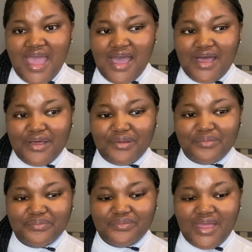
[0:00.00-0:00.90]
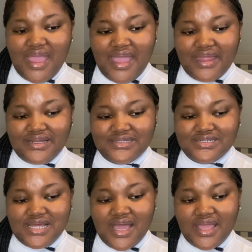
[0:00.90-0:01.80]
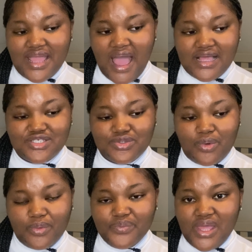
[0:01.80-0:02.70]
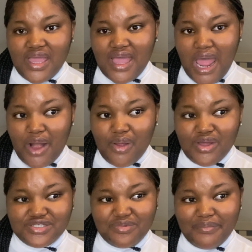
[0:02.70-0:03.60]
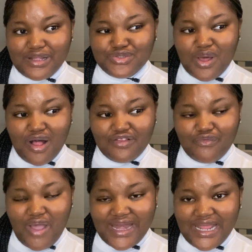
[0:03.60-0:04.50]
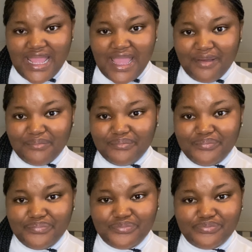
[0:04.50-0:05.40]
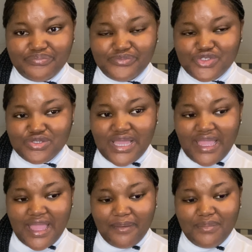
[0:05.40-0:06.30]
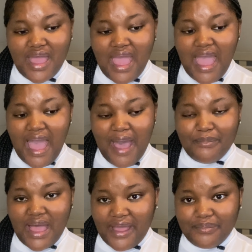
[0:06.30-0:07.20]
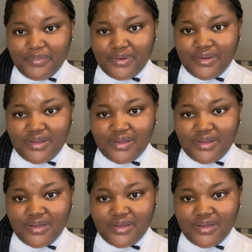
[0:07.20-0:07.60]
And yeah, so around 12, 1 a.m, 2 a.m, I'm up.